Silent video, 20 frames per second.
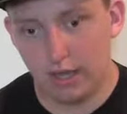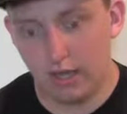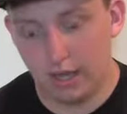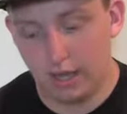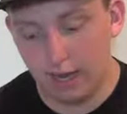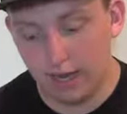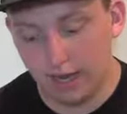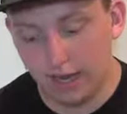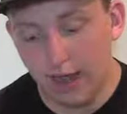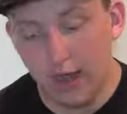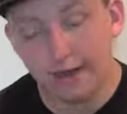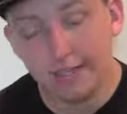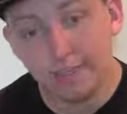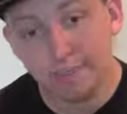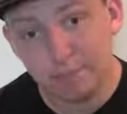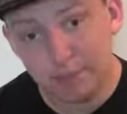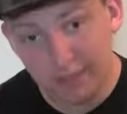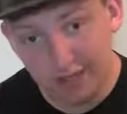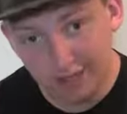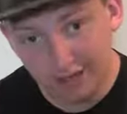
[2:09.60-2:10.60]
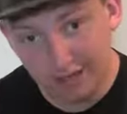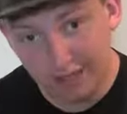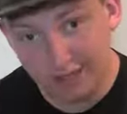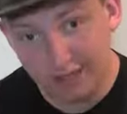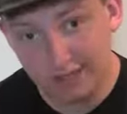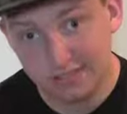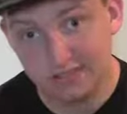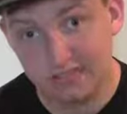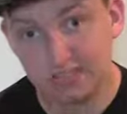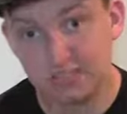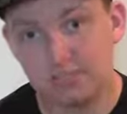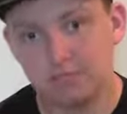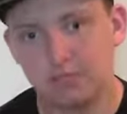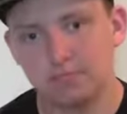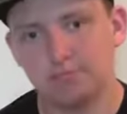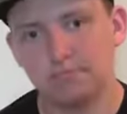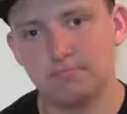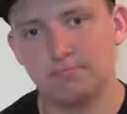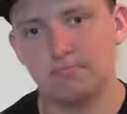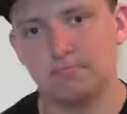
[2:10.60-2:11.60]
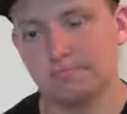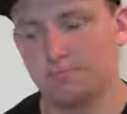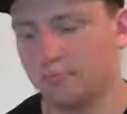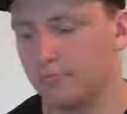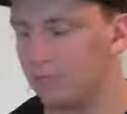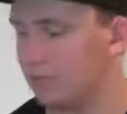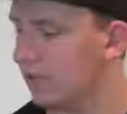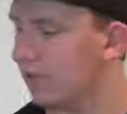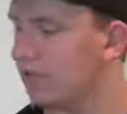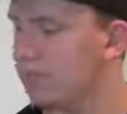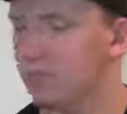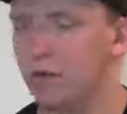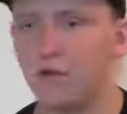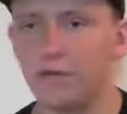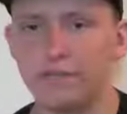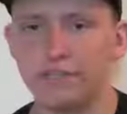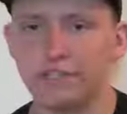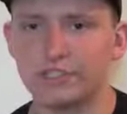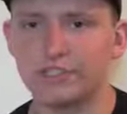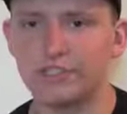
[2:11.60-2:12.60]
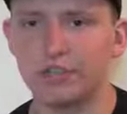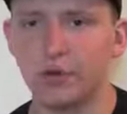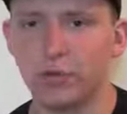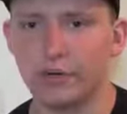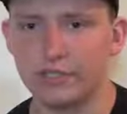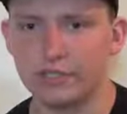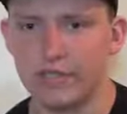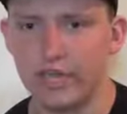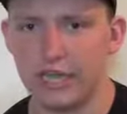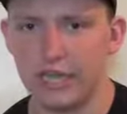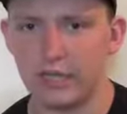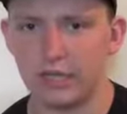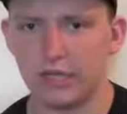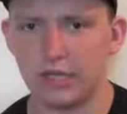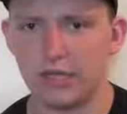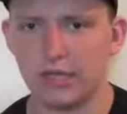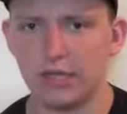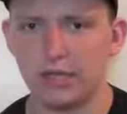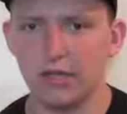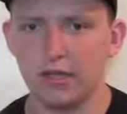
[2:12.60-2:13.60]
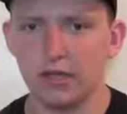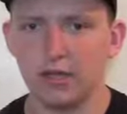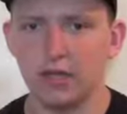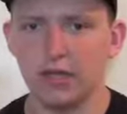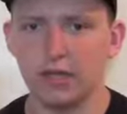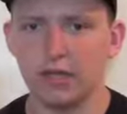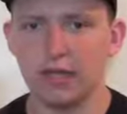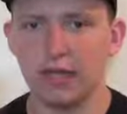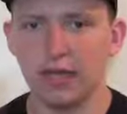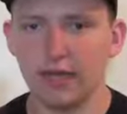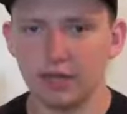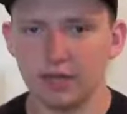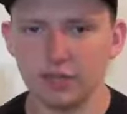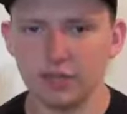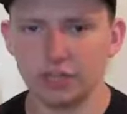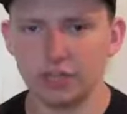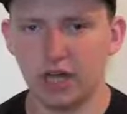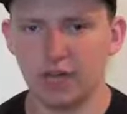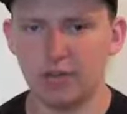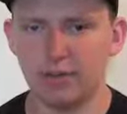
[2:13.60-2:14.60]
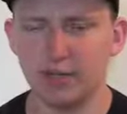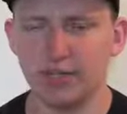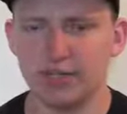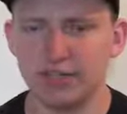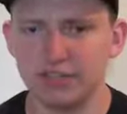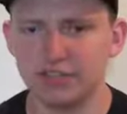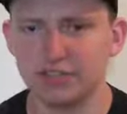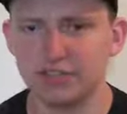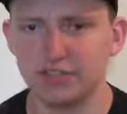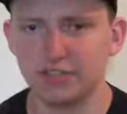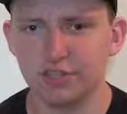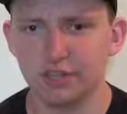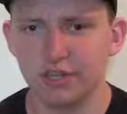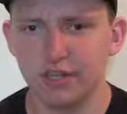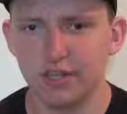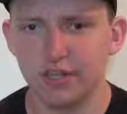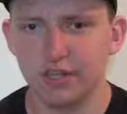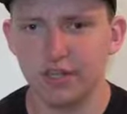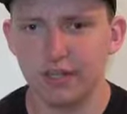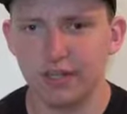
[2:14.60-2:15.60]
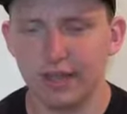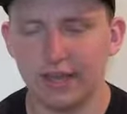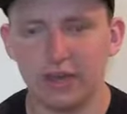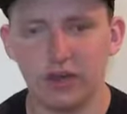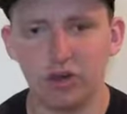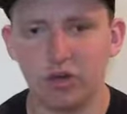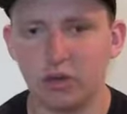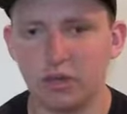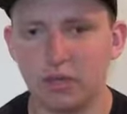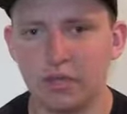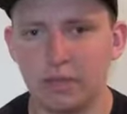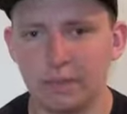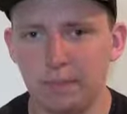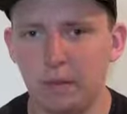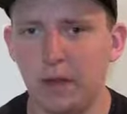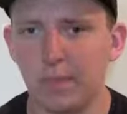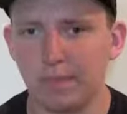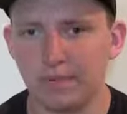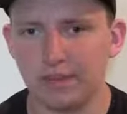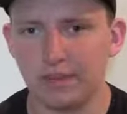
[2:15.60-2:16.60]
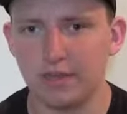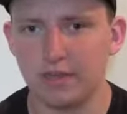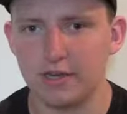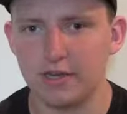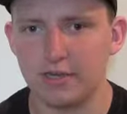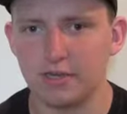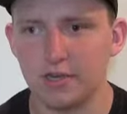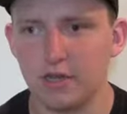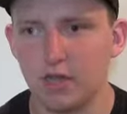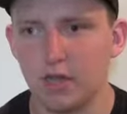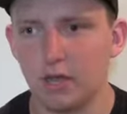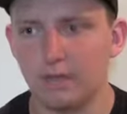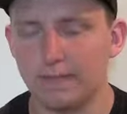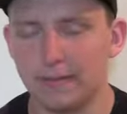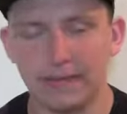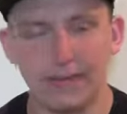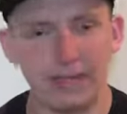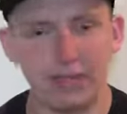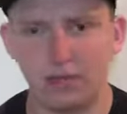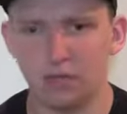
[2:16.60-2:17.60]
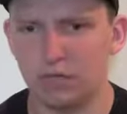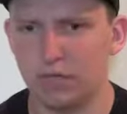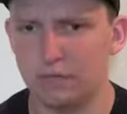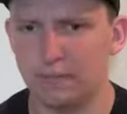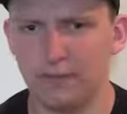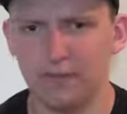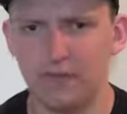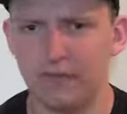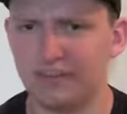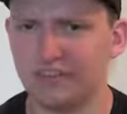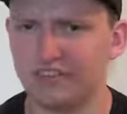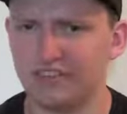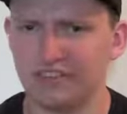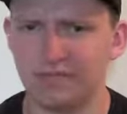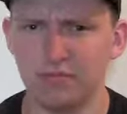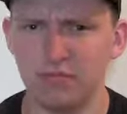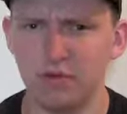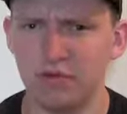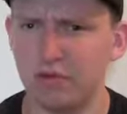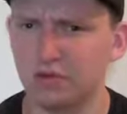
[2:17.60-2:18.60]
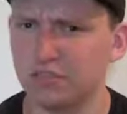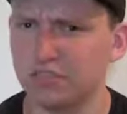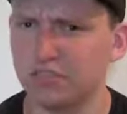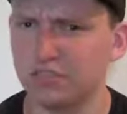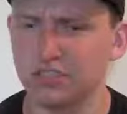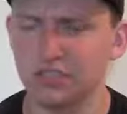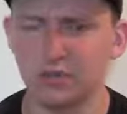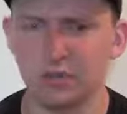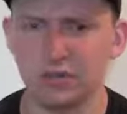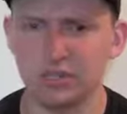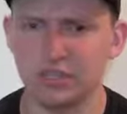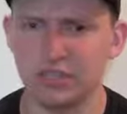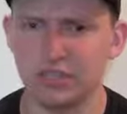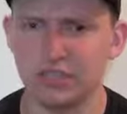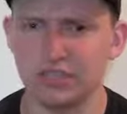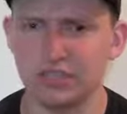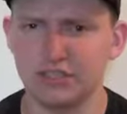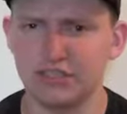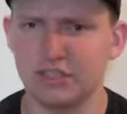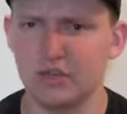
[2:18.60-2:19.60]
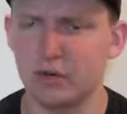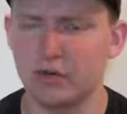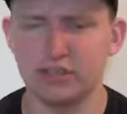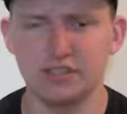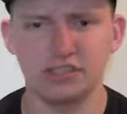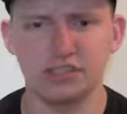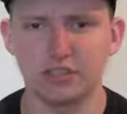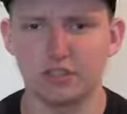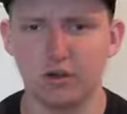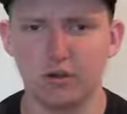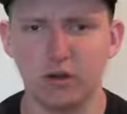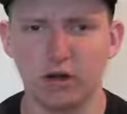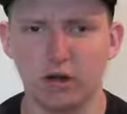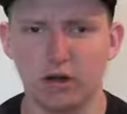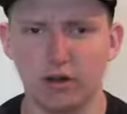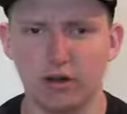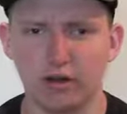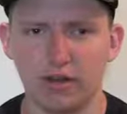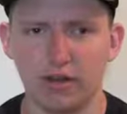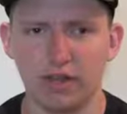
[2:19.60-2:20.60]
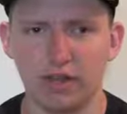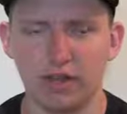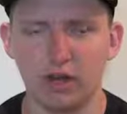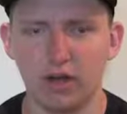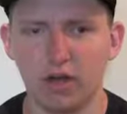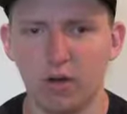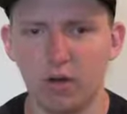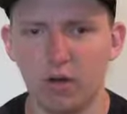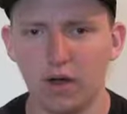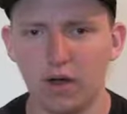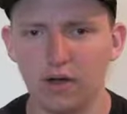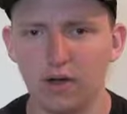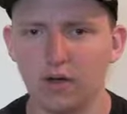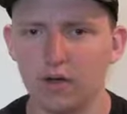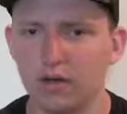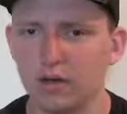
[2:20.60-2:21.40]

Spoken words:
And that is because this movie is so intense, the English dub at least, they couldn't keep up with it. But that's only because this movie was so intense and going so hard that, you know what?